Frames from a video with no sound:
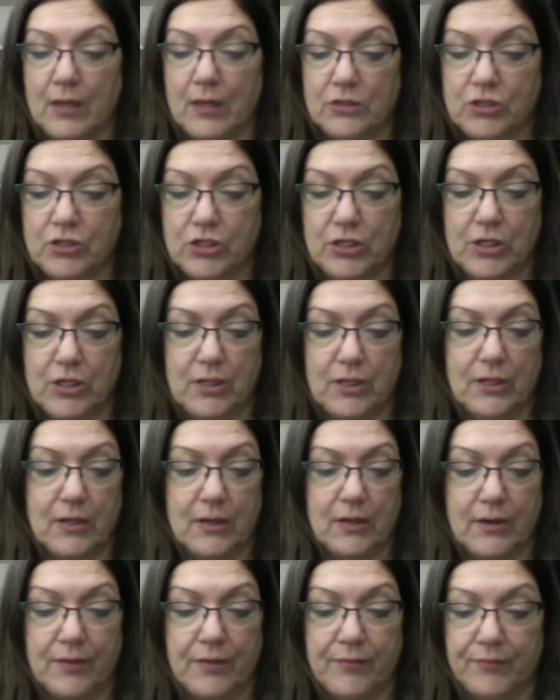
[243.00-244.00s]
she
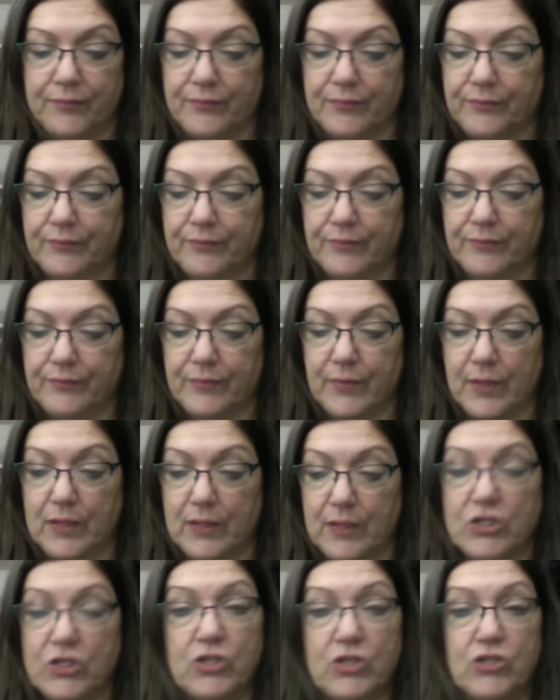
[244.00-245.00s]

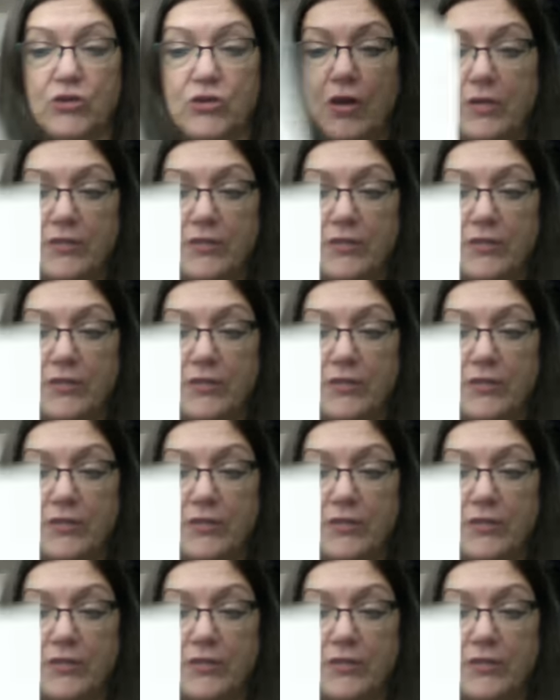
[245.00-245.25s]
is teaching us